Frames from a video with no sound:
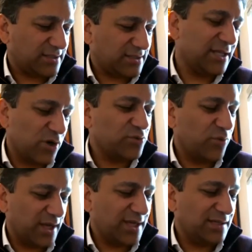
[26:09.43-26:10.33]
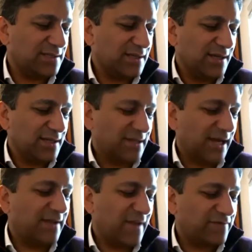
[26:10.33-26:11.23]
certainly worldwide,
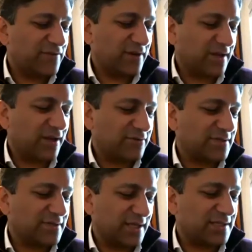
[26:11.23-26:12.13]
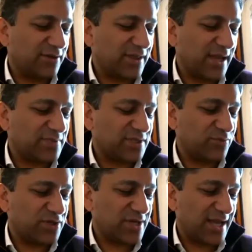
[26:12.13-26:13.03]
that I've ever encountered like South
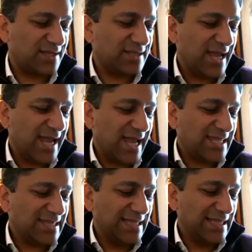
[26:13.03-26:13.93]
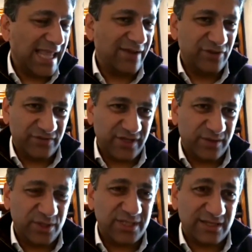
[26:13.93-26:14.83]
Hampstead, which has the level of
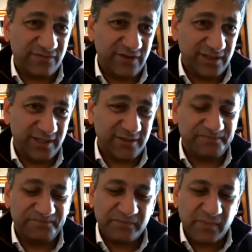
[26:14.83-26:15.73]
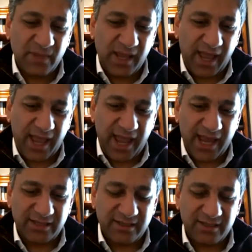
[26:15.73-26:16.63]
community feeling
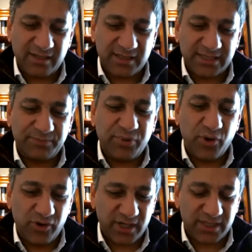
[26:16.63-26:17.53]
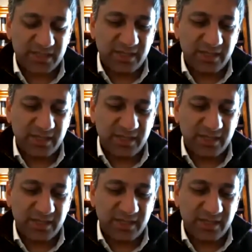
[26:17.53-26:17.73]
and support.